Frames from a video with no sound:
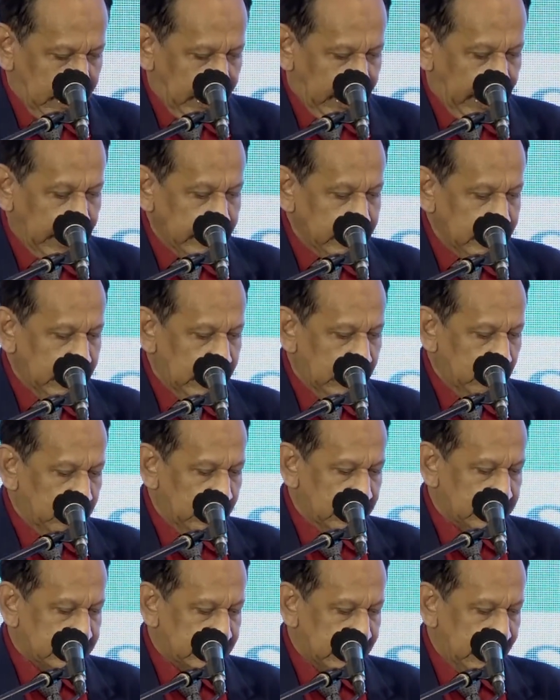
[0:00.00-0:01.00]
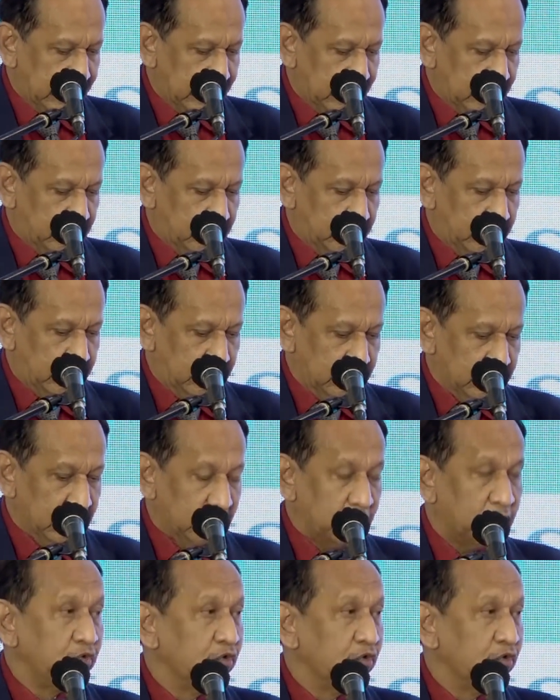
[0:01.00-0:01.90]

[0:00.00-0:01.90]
And it will take the